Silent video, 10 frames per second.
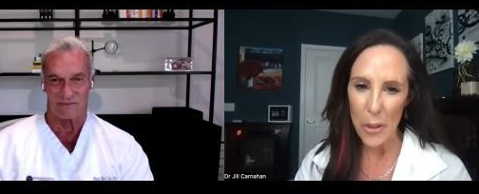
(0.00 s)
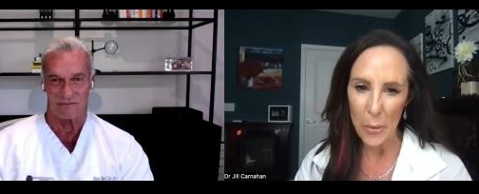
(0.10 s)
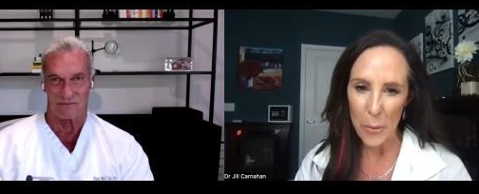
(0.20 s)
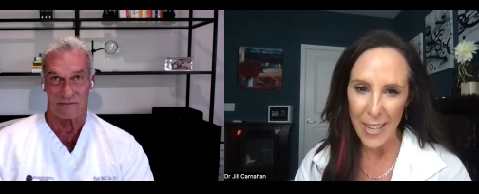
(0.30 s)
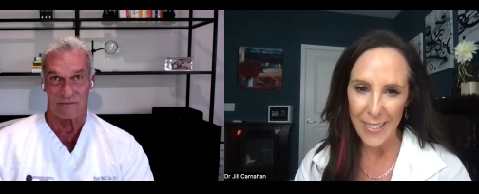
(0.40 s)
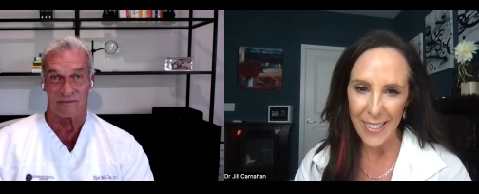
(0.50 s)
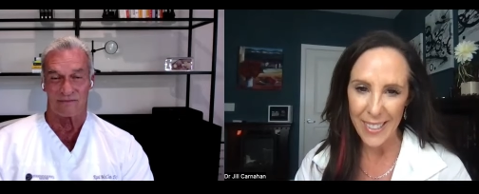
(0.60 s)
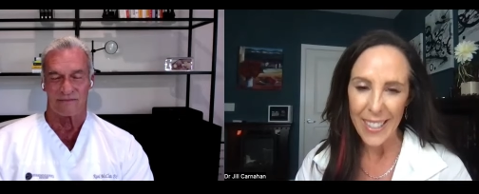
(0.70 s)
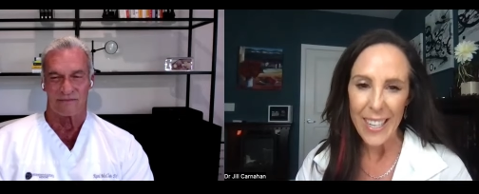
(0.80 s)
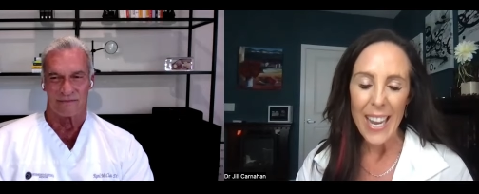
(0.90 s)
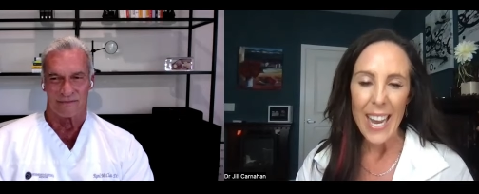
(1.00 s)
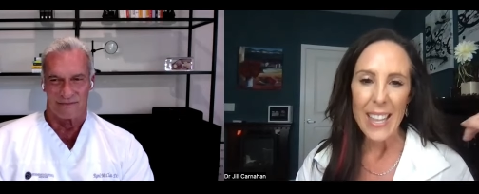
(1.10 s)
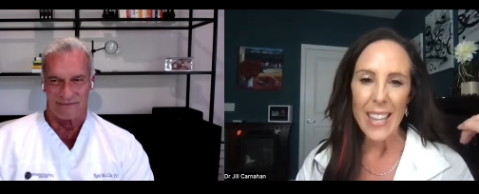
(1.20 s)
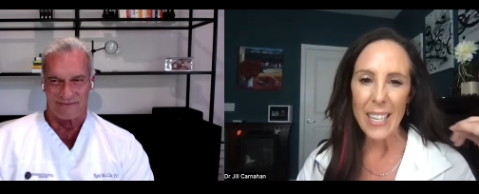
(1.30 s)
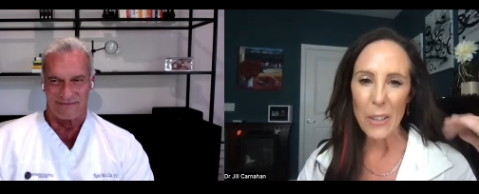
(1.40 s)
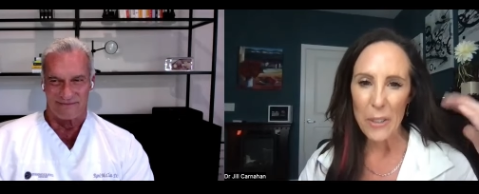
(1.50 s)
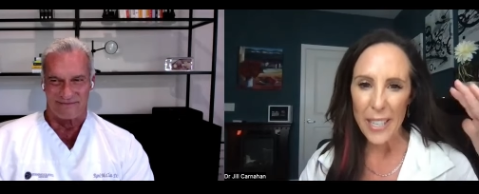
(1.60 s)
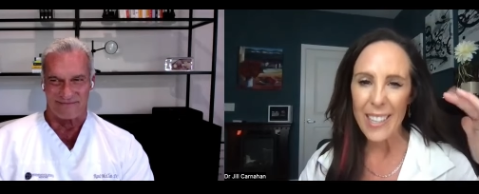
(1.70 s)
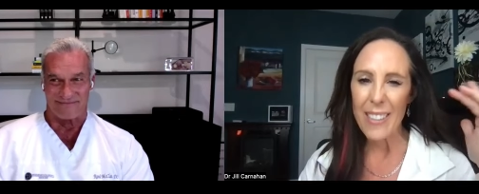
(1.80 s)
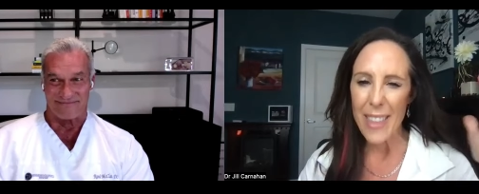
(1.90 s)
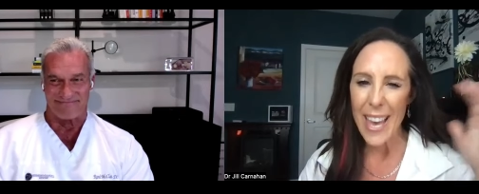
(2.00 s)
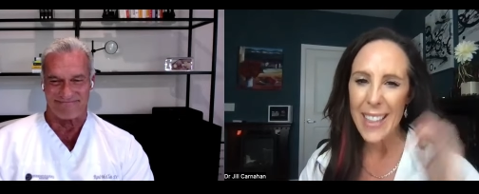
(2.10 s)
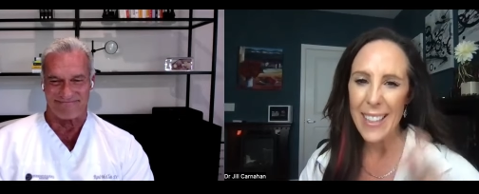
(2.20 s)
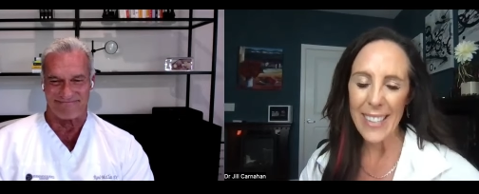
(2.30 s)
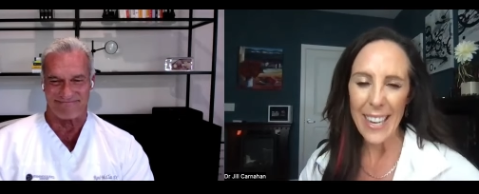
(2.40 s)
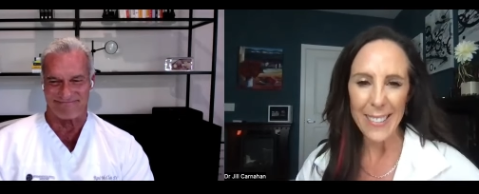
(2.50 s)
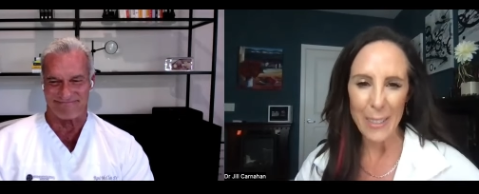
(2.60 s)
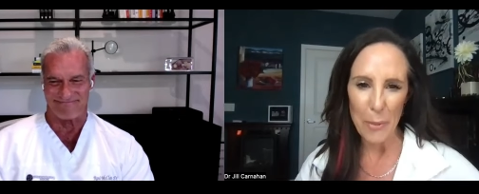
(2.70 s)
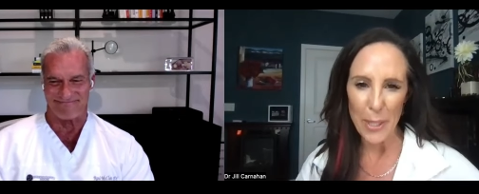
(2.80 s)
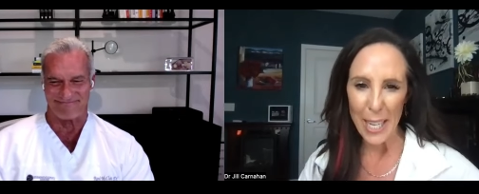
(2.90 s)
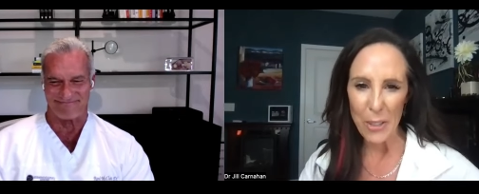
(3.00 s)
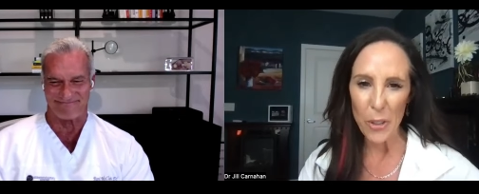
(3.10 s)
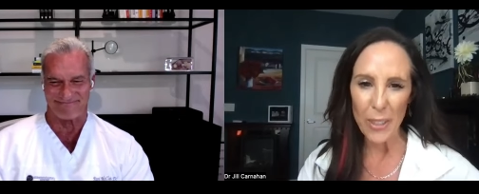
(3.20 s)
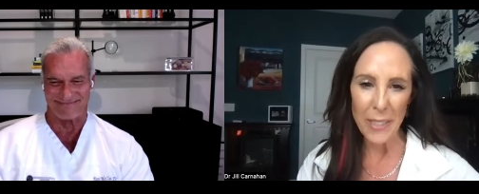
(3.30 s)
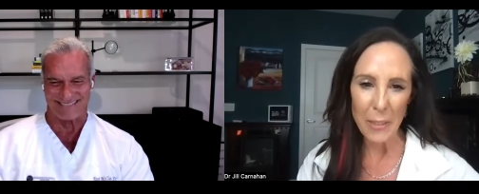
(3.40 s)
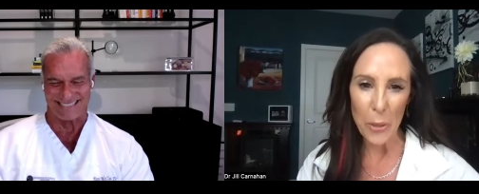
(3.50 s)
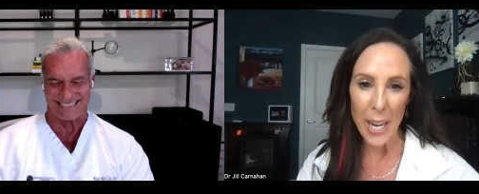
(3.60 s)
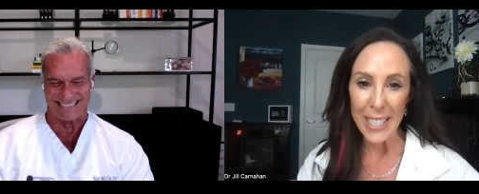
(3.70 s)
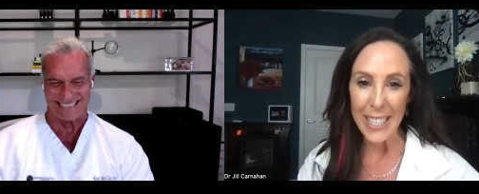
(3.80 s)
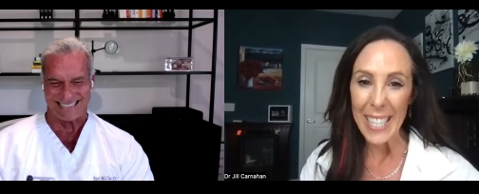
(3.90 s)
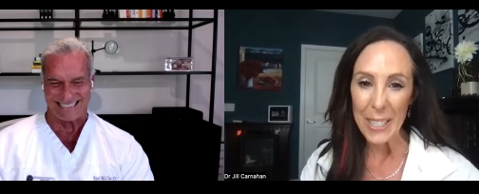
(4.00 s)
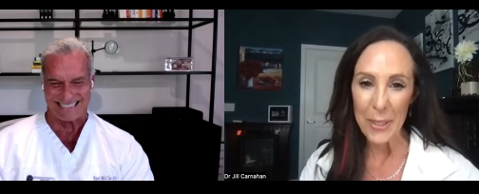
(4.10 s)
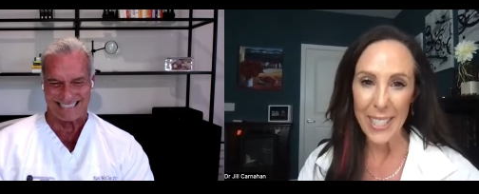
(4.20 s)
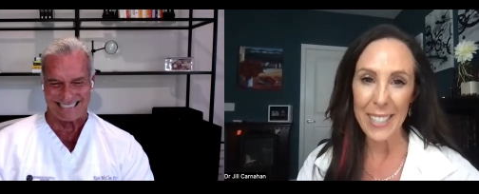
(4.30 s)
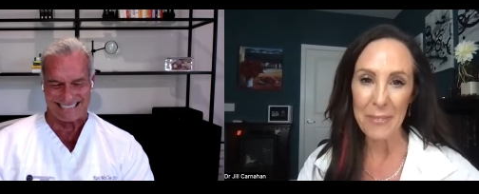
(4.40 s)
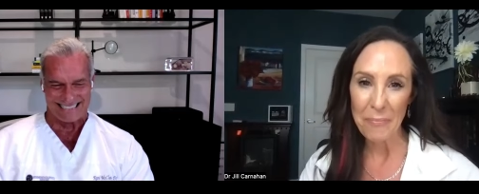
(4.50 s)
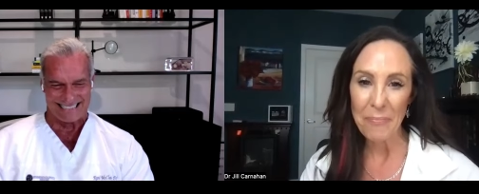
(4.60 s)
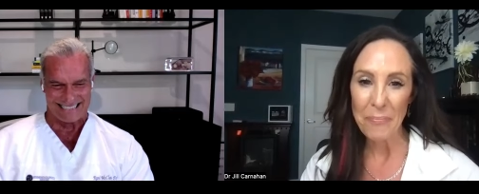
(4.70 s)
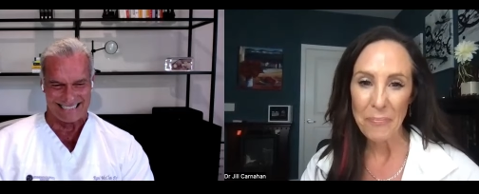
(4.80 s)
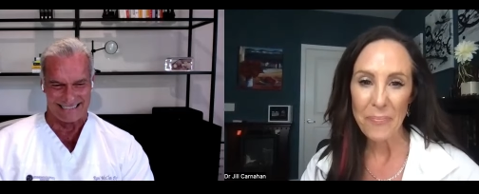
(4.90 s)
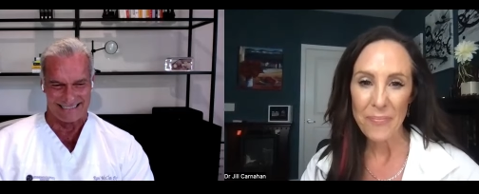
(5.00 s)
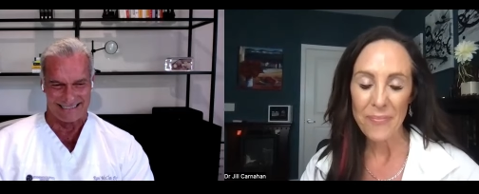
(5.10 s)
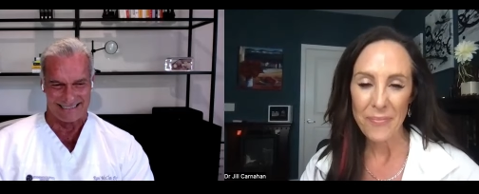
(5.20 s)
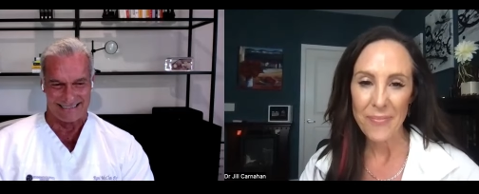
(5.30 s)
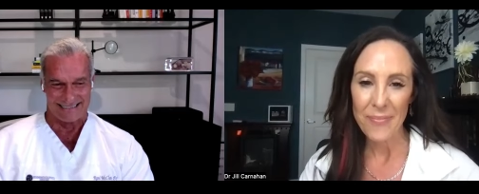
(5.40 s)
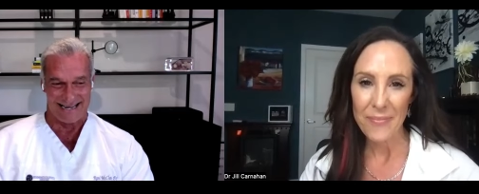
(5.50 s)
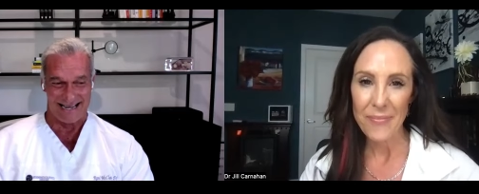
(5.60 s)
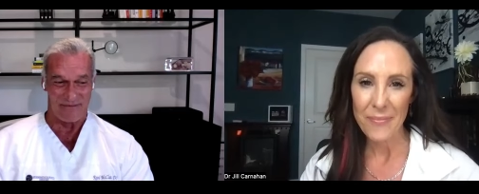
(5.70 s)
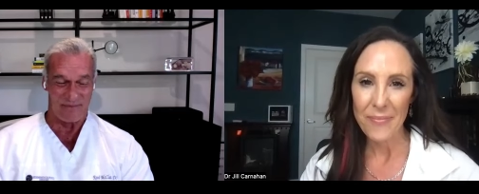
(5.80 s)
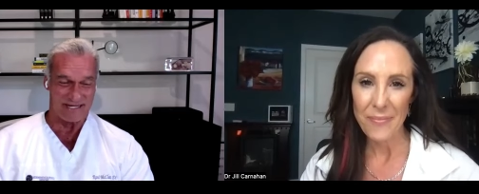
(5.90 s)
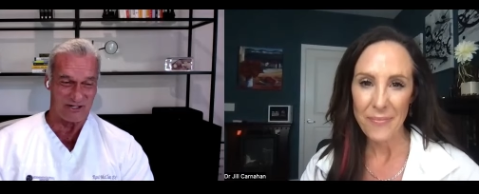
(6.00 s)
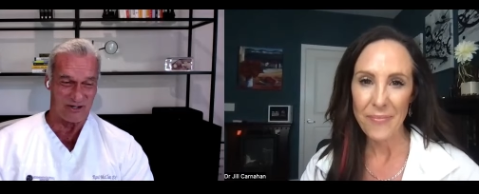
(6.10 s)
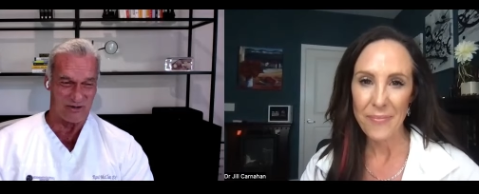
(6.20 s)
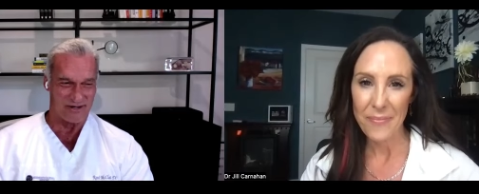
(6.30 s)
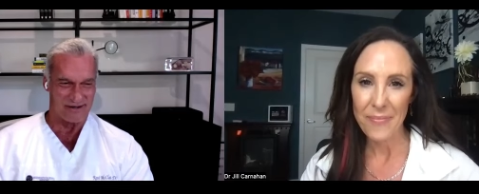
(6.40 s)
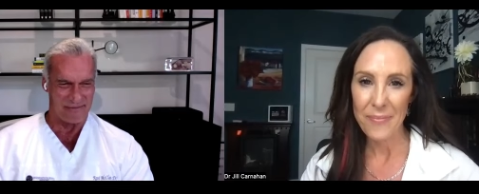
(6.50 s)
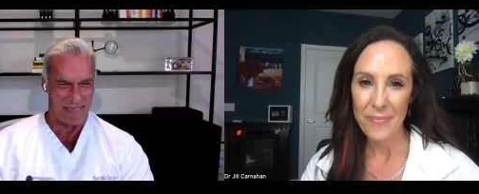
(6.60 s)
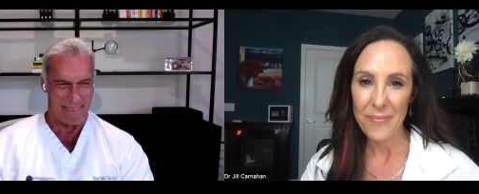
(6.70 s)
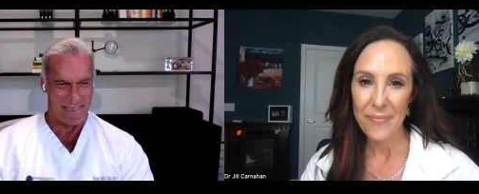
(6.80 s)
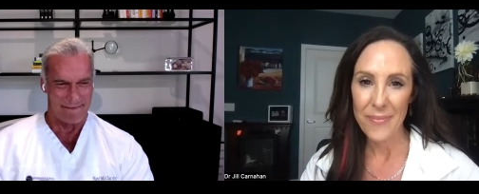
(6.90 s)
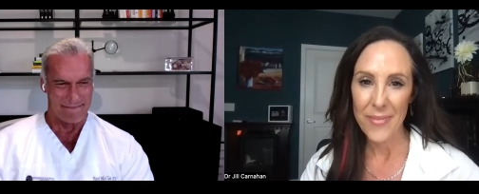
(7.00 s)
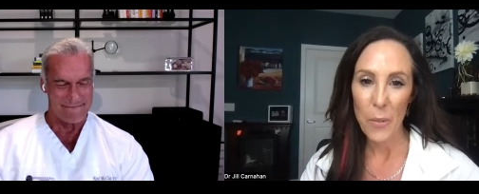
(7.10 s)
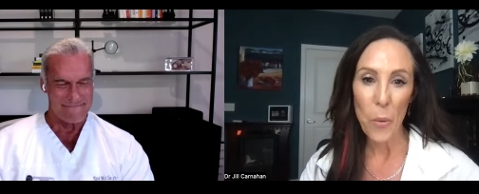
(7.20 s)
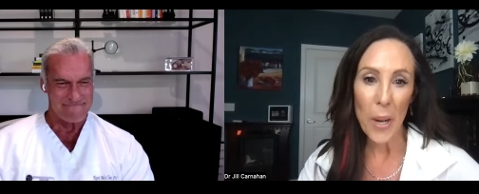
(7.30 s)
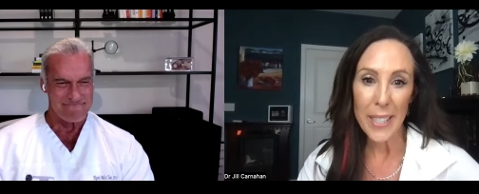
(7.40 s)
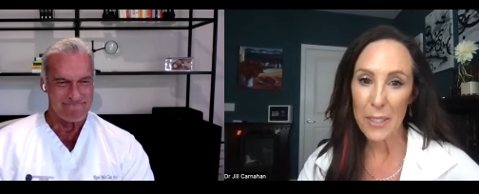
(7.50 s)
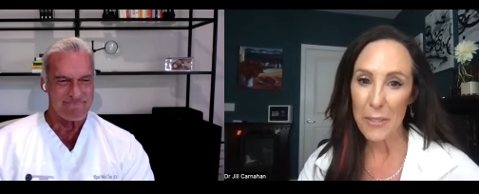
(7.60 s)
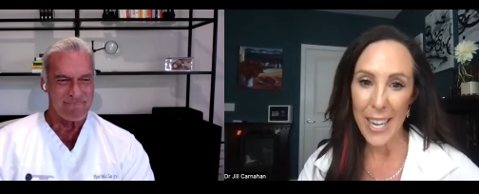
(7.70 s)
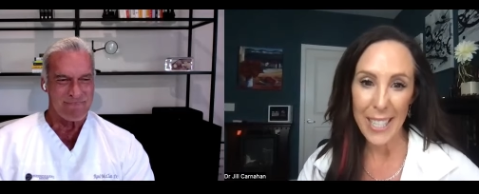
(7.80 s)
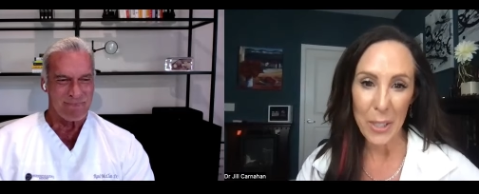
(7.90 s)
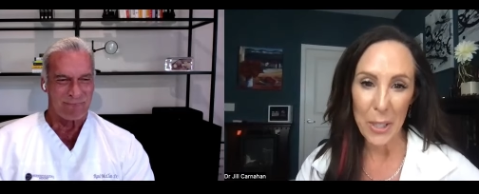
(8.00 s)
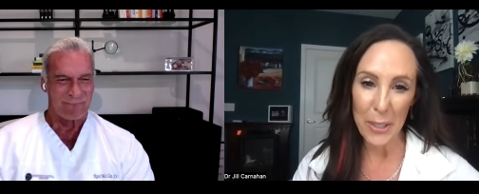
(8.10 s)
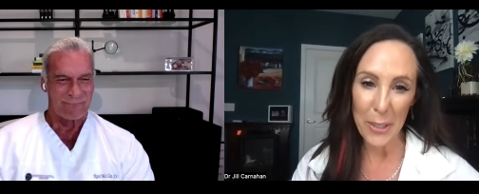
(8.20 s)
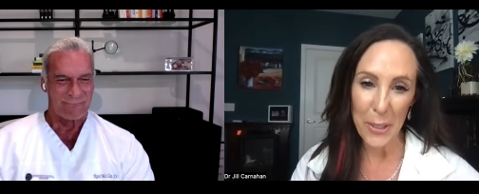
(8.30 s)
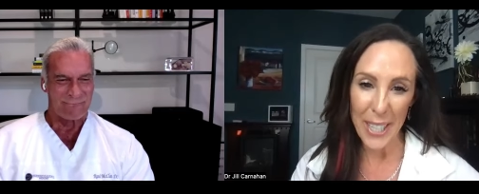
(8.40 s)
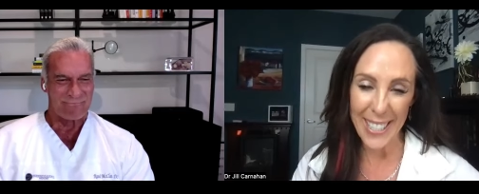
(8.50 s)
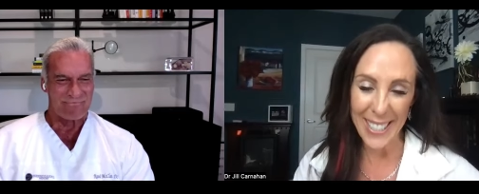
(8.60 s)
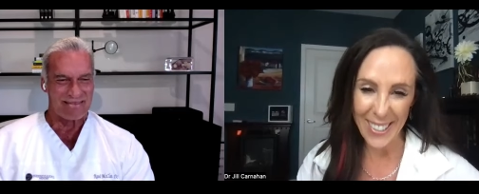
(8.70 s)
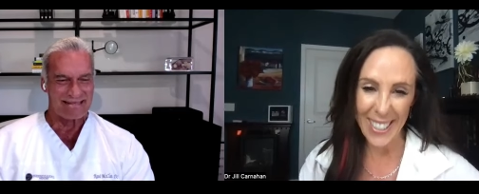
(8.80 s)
Speaker 1: on the horizon that you think, hey, this has some potential, even if we're not yet doing it?
Speaker 2: I got to pick two, huh?
Speaker 1: One is fine, two is great.